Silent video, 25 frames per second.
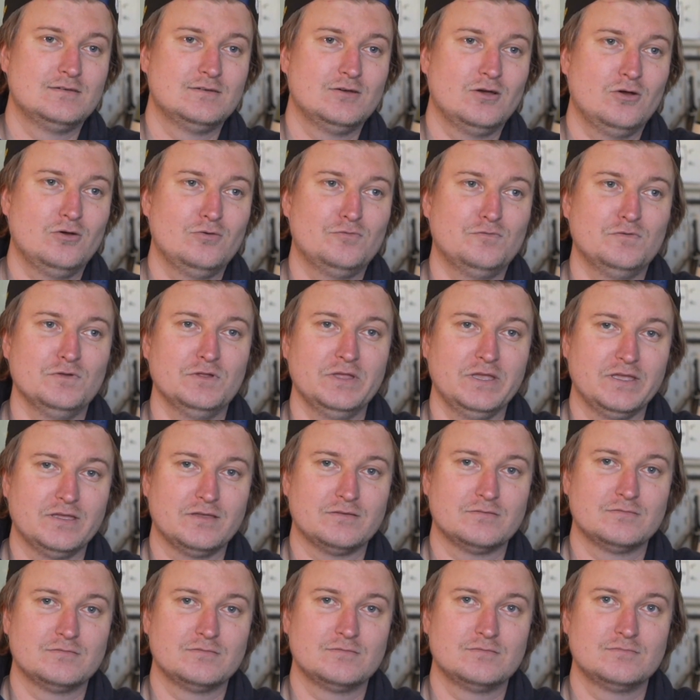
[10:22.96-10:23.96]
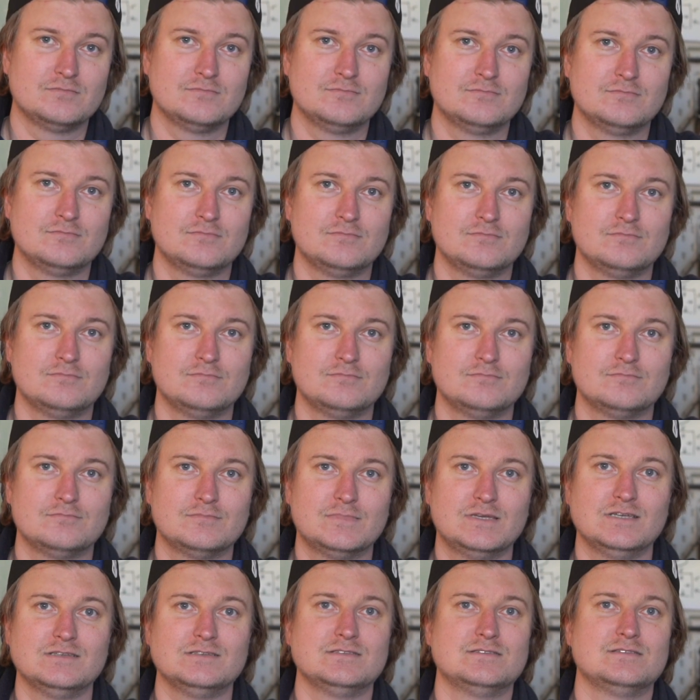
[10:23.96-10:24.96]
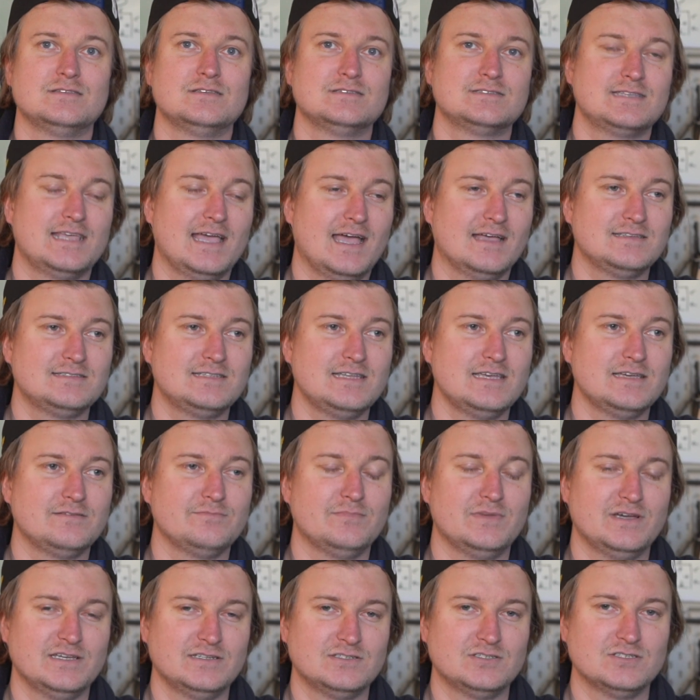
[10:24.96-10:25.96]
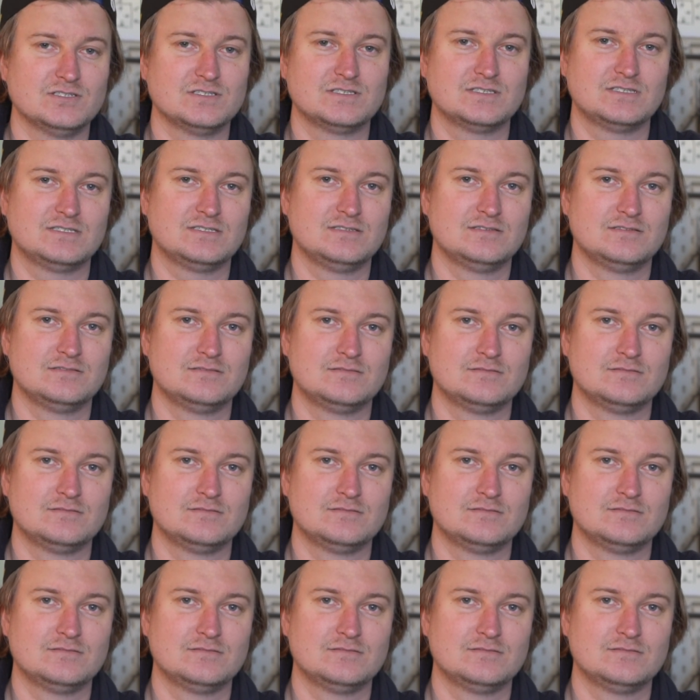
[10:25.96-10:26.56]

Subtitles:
Hopefully. Because this gas tank might just,